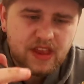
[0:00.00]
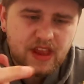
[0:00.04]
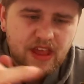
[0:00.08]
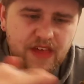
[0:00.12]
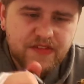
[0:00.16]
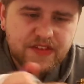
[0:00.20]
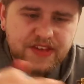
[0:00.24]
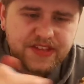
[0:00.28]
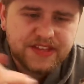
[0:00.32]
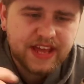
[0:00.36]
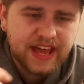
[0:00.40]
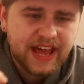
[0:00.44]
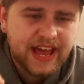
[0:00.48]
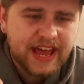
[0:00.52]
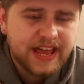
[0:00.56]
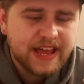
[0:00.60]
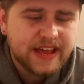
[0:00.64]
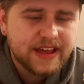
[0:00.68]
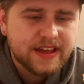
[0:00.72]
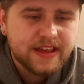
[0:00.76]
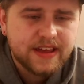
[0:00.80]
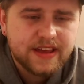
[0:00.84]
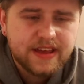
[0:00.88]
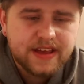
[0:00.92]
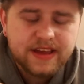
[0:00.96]
The
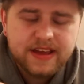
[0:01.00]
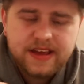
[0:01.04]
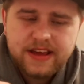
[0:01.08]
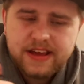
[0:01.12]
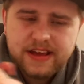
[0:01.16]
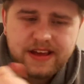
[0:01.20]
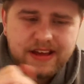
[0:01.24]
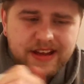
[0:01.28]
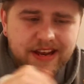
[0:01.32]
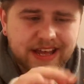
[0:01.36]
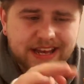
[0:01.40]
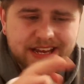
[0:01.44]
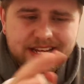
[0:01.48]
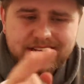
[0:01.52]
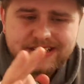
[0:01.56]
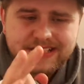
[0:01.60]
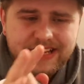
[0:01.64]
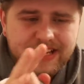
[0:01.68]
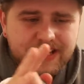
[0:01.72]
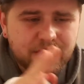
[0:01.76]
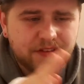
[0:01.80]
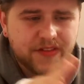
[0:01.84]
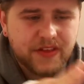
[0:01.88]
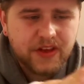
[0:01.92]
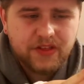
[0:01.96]
deck, like I
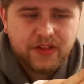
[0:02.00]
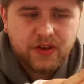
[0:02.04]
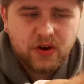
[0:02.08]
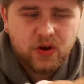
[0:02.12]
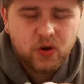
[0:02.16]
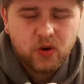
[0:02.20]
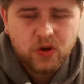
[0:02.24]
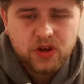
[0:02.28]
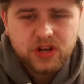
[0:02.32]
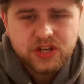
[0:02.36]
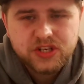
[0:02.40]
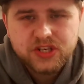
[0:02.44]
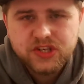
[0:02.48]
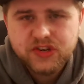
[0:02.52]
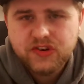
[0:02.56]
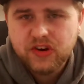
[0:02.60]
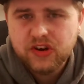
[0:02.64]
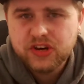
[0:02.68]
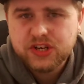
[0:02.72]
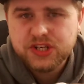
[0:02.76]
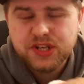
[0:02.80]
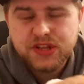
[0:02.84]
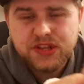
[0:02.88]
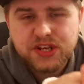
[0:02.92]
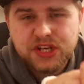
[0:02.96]
said, on the whole
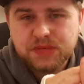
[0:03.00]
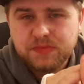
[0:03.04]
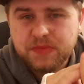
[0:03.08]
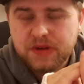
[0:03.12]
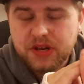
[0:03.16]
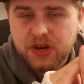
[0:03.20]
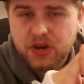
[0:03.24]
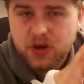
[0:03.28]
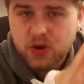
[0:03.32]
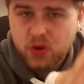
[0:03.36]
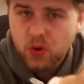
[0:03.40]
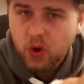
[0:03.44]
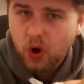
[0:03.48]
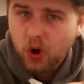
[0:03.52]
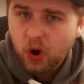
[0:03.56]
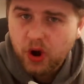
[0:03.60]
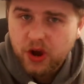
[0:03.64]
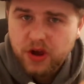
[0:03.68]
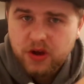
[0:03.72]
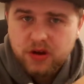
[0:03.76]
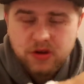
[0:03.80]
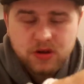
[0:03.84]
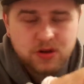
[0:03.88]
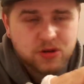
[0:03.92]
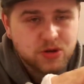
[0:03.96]
construction, there's been no
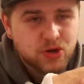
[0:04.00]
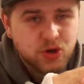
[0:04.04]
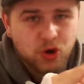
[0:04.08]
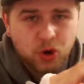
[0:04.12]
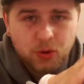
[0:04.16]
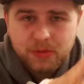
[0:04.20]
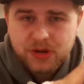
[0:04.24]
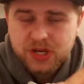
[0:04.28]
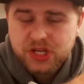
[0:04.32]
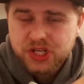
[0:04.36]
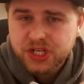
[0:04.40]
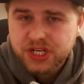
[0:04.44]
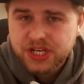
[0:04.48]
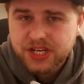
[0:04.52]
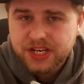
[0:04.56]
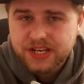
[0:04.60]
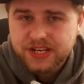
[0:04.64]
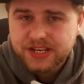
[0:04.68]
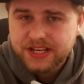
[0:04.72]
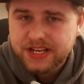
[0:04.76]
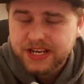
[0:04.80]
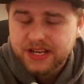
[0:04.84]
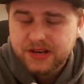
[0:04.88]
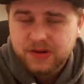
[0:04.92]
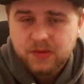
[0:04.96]
oil, no machine and
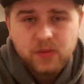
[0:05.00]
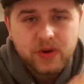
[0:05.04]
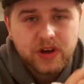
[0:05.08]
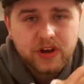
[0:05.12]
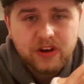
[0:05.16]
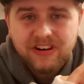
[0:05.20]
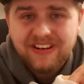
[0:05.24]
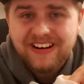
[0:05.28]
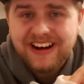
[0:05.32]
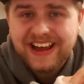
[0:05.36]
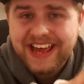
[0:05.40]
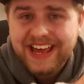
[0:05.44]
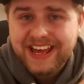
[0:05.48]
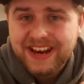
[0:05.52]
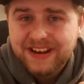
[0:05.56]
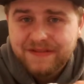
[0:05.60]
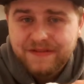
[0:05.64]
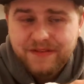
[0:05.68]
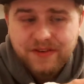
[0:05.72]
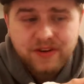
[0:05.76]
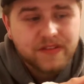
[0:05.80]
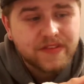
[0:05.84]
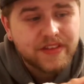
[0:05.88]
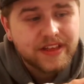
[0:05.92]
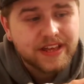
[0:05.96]
tearing wear or
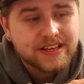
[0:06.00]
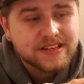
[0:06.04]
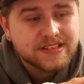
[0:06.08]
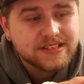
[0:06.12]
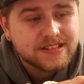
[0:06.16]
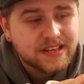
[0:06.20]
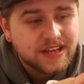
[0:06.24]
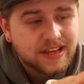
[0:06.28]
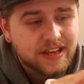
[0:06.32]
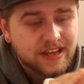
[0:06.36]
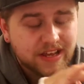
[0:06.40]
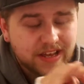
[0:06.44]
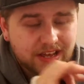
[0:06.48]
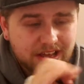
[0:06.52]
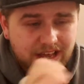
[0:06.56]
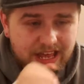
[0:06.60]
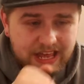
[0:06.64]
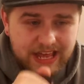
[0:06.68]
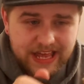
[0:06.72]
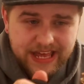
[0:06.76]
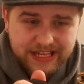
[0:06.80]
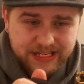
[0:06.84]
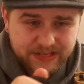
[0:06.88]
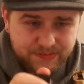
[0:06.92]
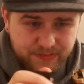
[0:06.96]
anything on this.
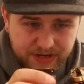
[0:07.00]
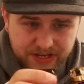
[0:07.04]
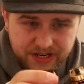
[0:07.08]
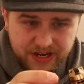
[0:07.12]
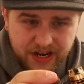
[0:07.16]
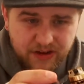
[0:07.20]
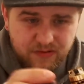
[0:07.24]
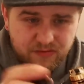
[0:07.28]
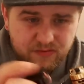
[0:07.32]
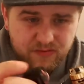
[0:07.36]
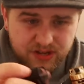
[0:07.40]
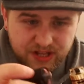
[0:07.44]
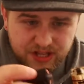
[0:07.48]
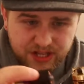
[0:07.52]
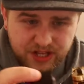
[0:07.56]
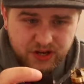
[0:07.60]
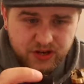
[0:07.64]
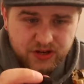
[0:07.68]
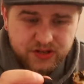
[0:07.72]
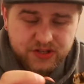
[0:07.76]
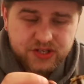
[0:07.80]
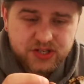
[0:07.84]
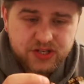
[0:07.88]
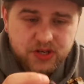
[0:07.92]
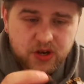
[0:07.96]
It's been a really
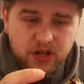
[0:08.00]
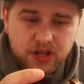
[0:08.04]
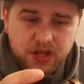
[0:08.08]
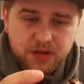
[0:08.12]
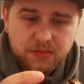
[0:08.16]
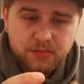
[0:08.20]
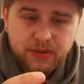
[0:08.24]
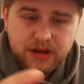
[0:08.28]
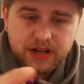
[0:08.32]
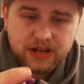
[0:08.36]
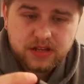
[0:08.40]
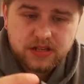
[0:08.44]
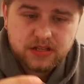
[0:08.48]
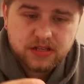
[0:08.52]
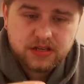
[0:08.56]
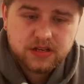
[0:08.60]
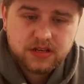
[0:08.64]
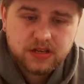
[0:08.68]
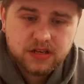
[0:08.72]
good solid build.